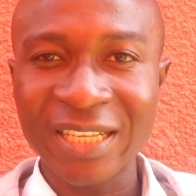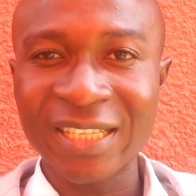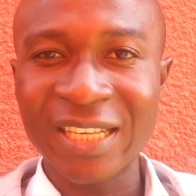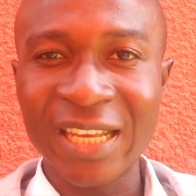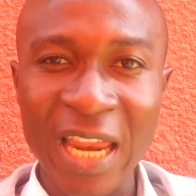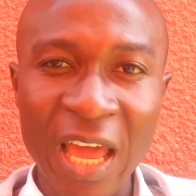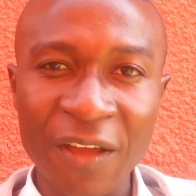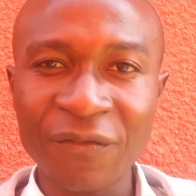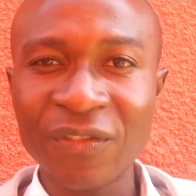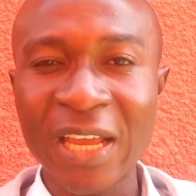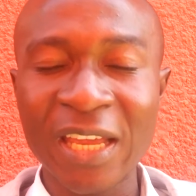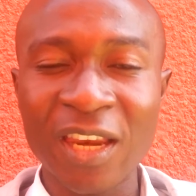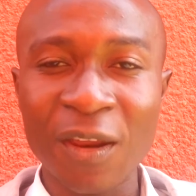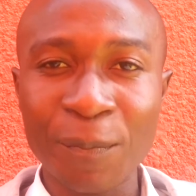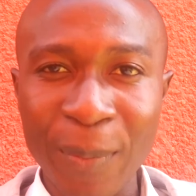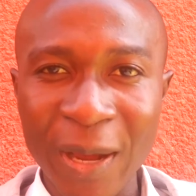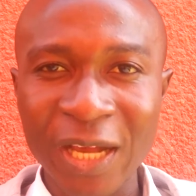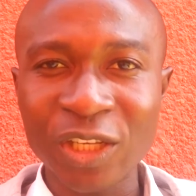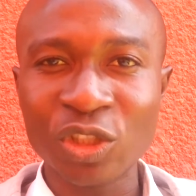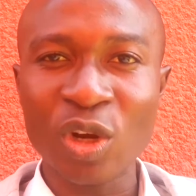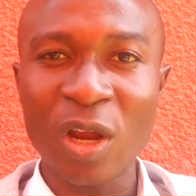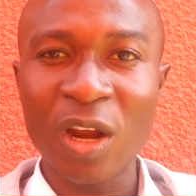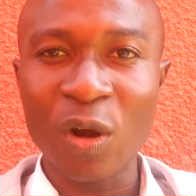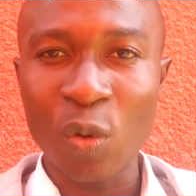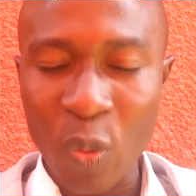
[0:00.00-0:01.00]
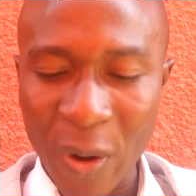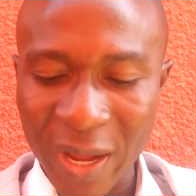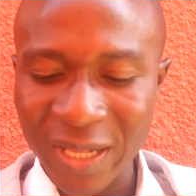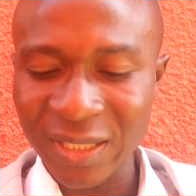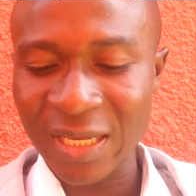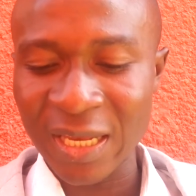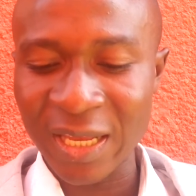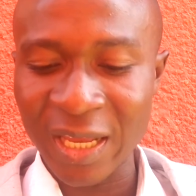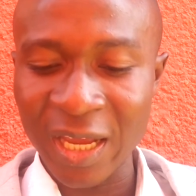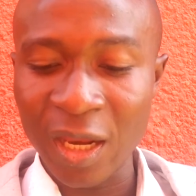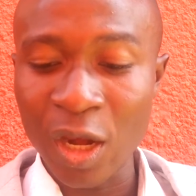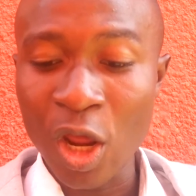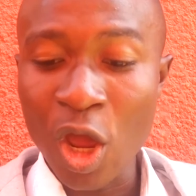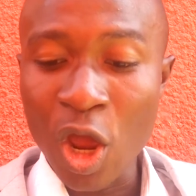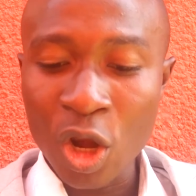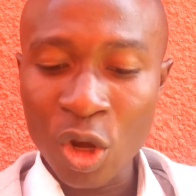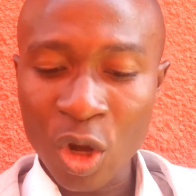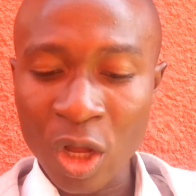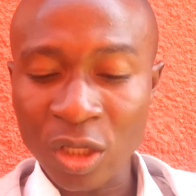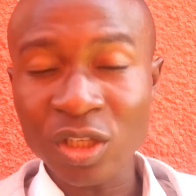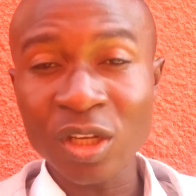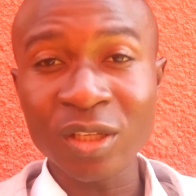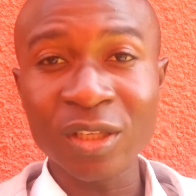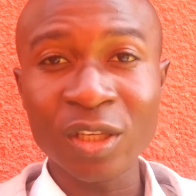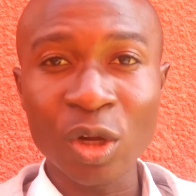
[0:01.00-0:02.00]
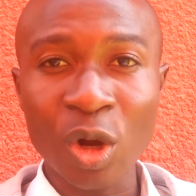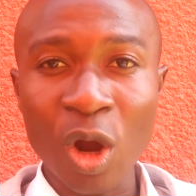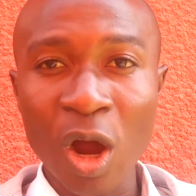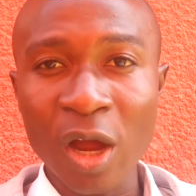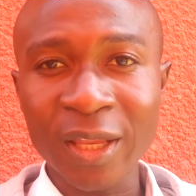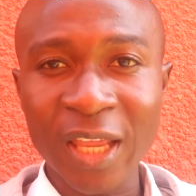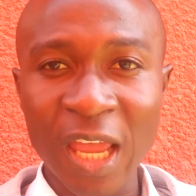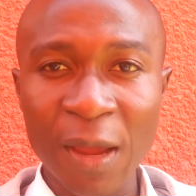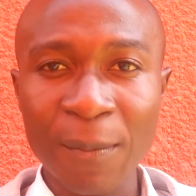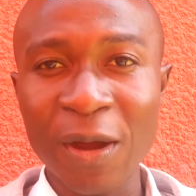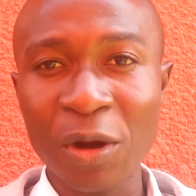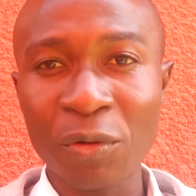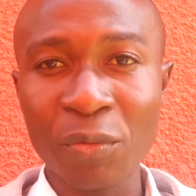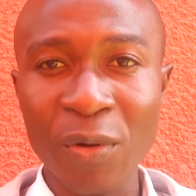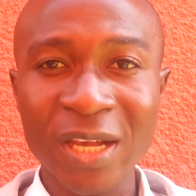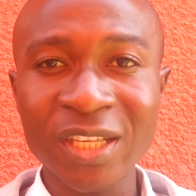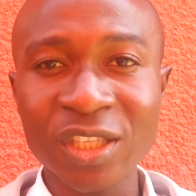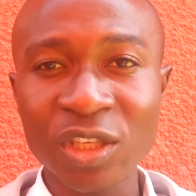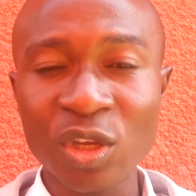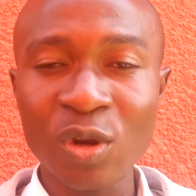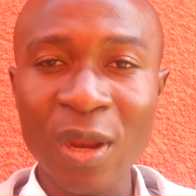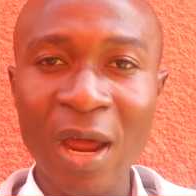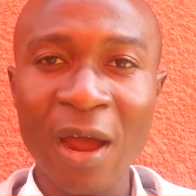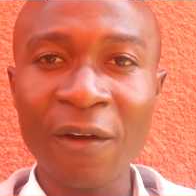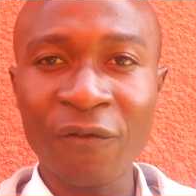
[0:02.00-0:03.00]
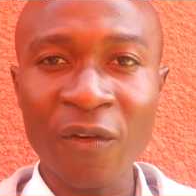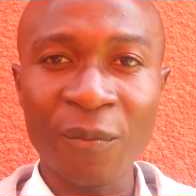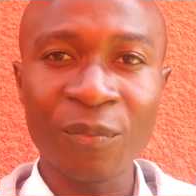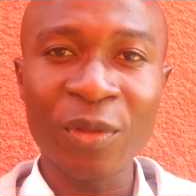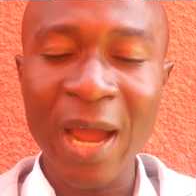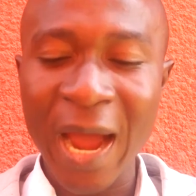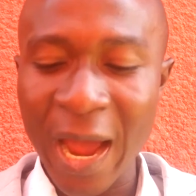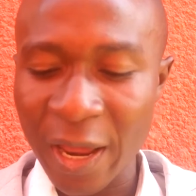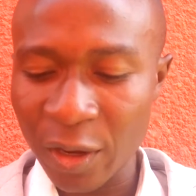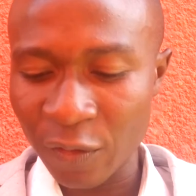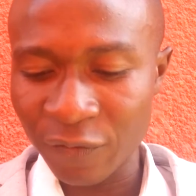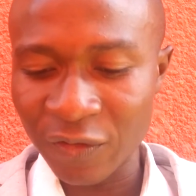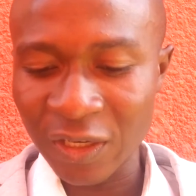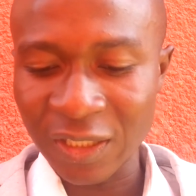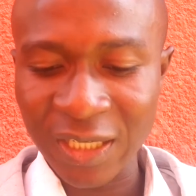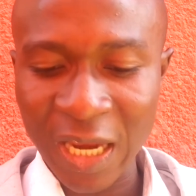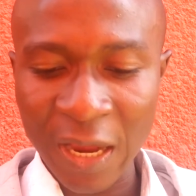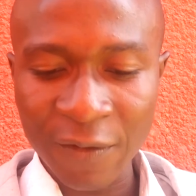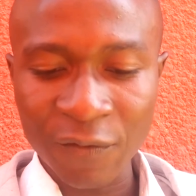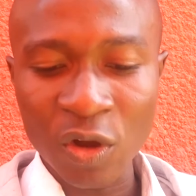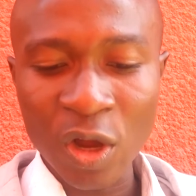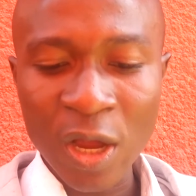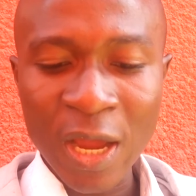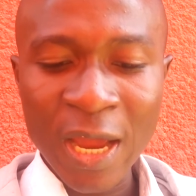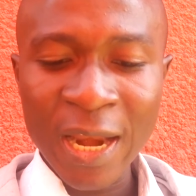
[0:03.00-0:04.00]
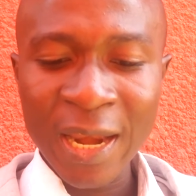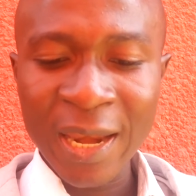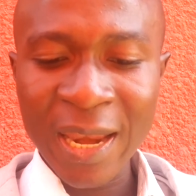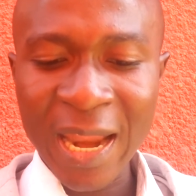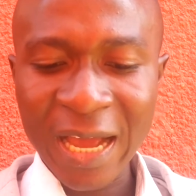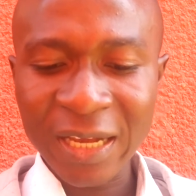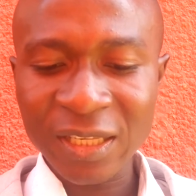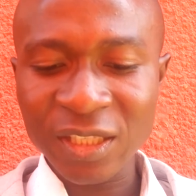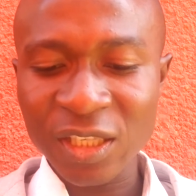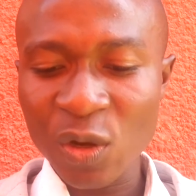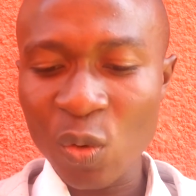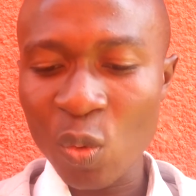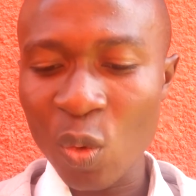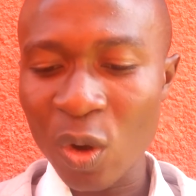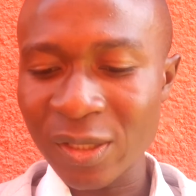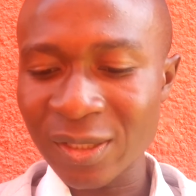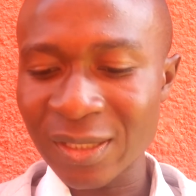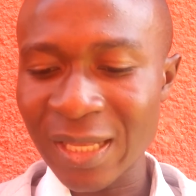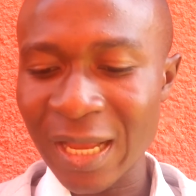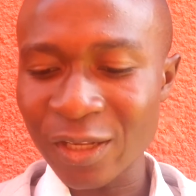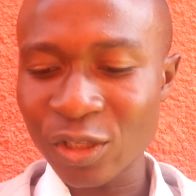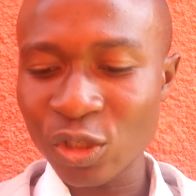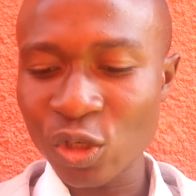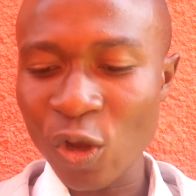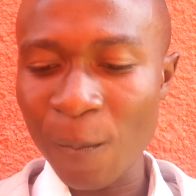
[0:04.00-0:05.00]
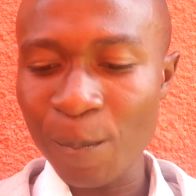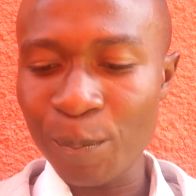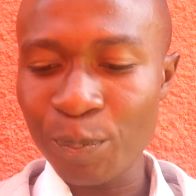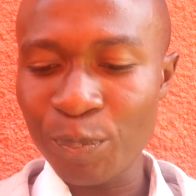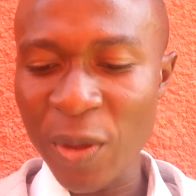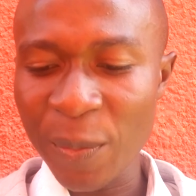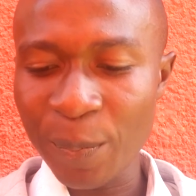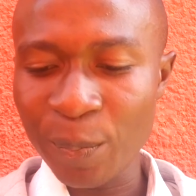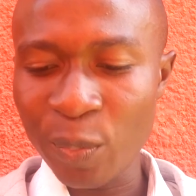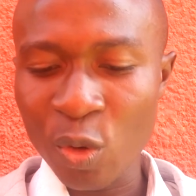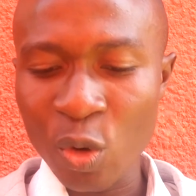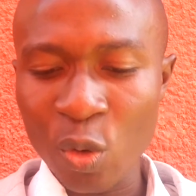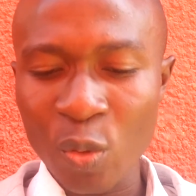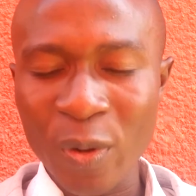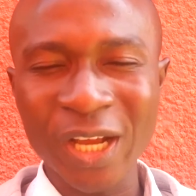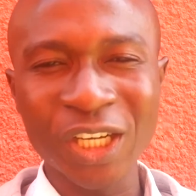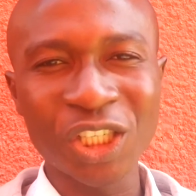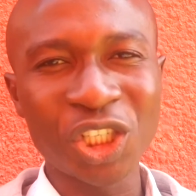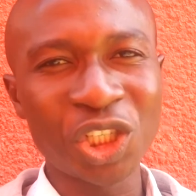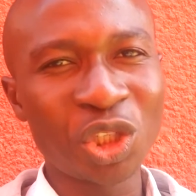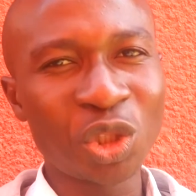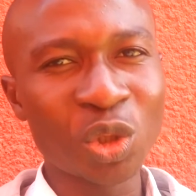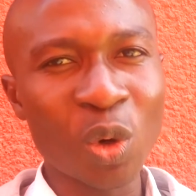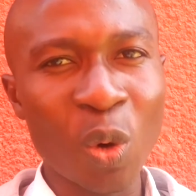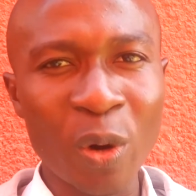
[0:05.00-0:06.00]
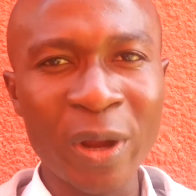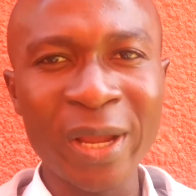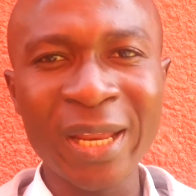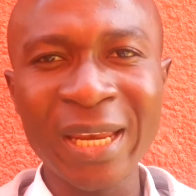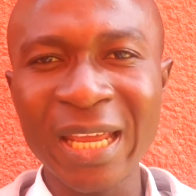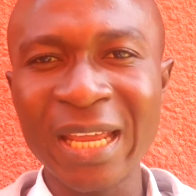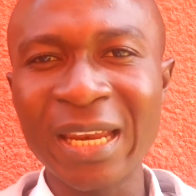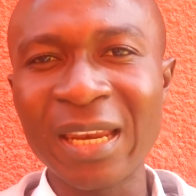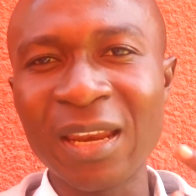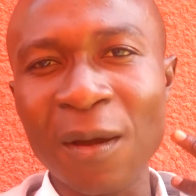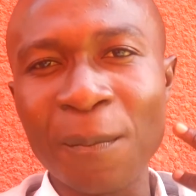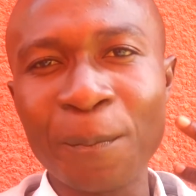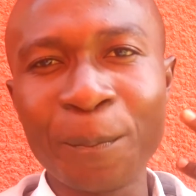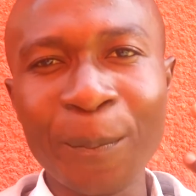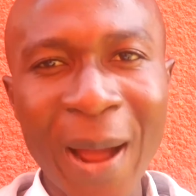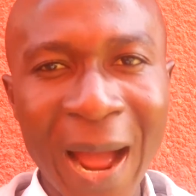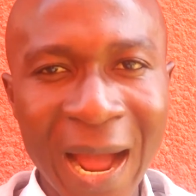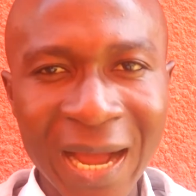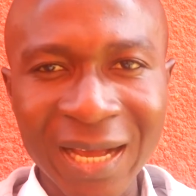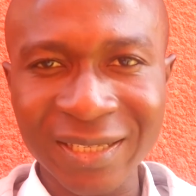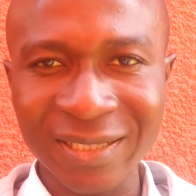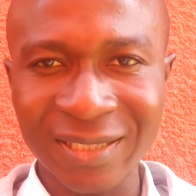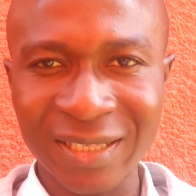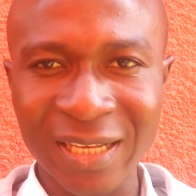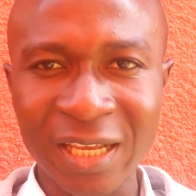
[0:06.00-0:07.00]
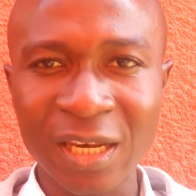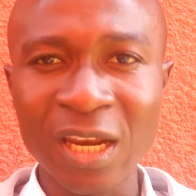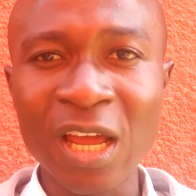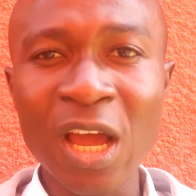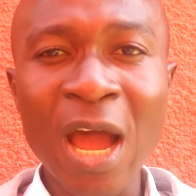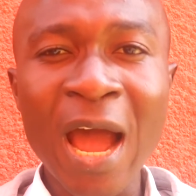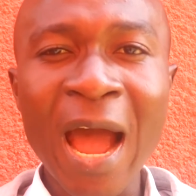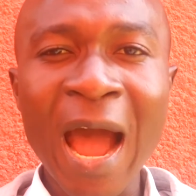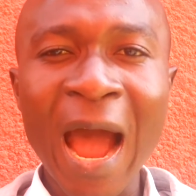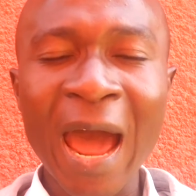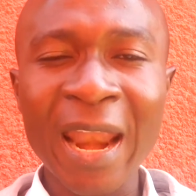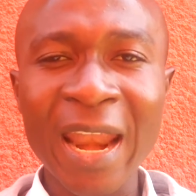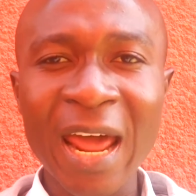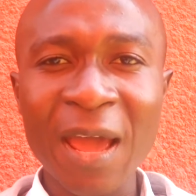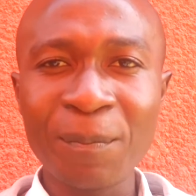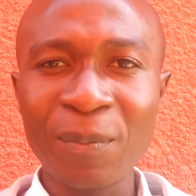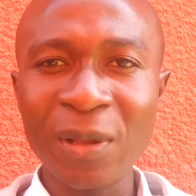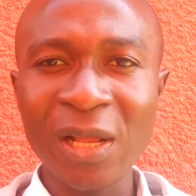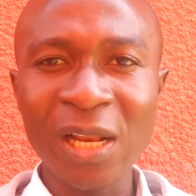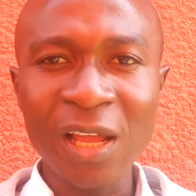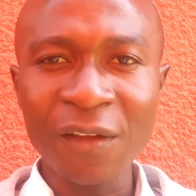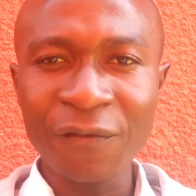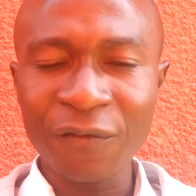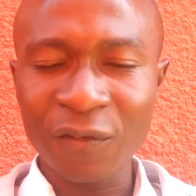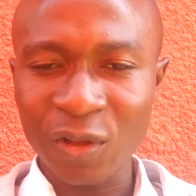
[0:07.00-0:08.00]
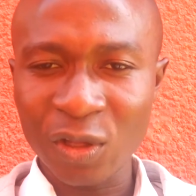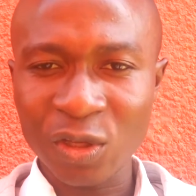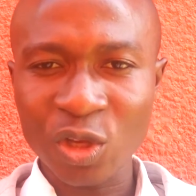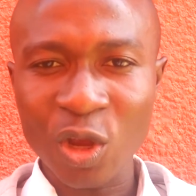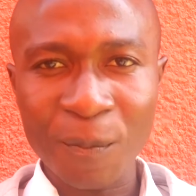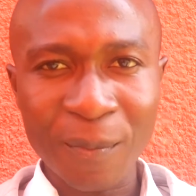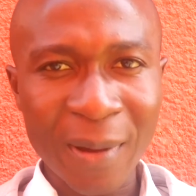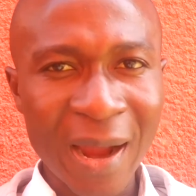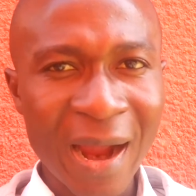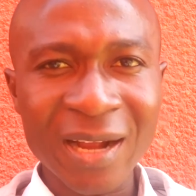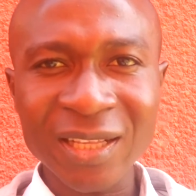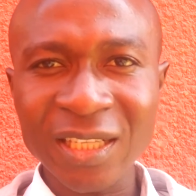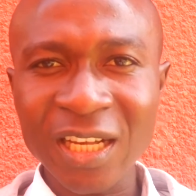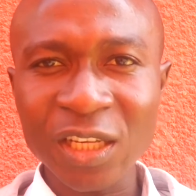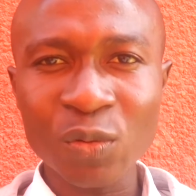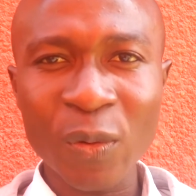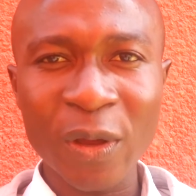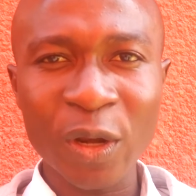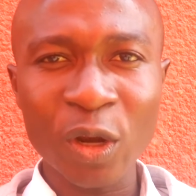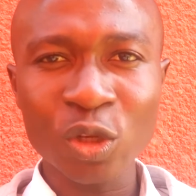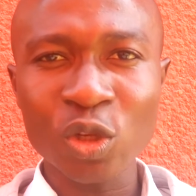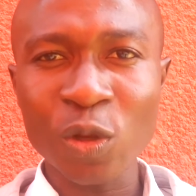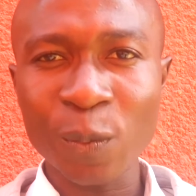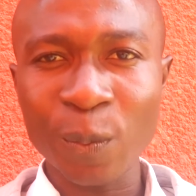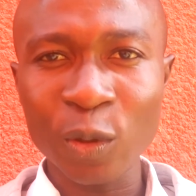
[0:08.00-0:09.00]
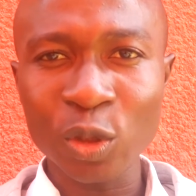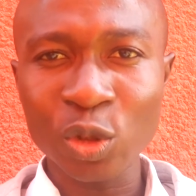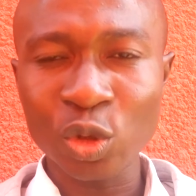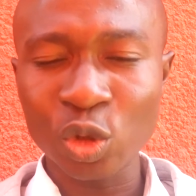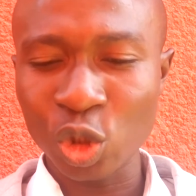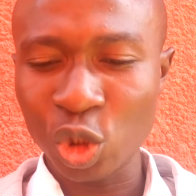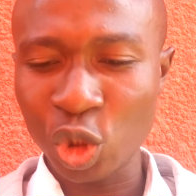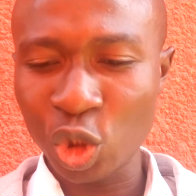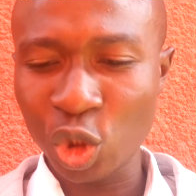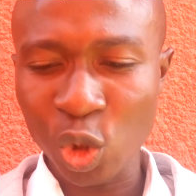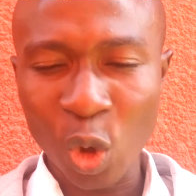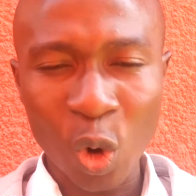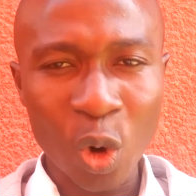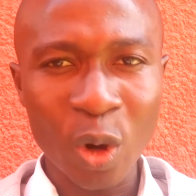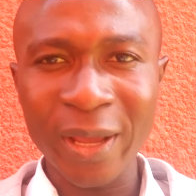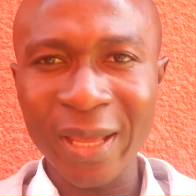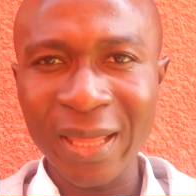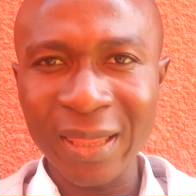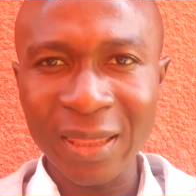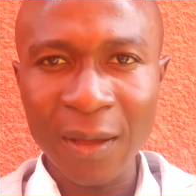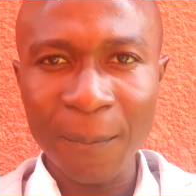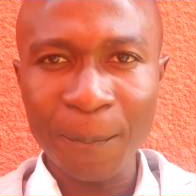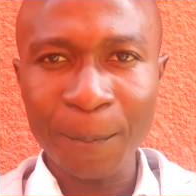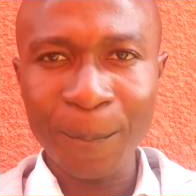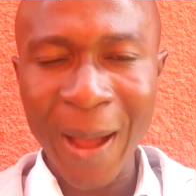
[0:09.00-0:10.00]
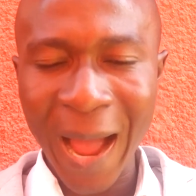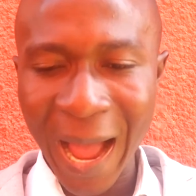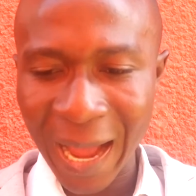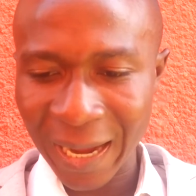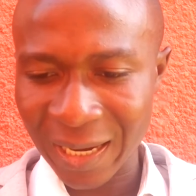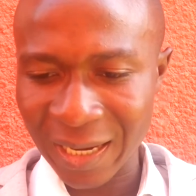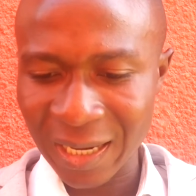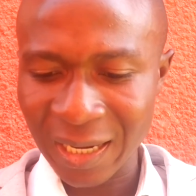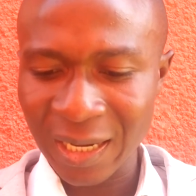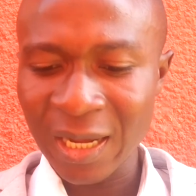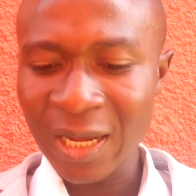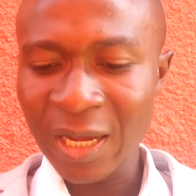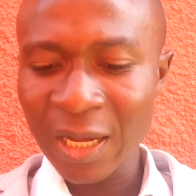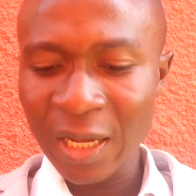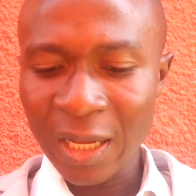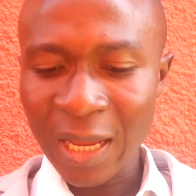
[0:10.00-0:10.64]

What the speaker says: chance. He left her in the pasture and went again, not until God came and rescued her from the hand of the devil. Next thing was that some people were showing in the park scene, and I believe some characters were not supposed to show in the park.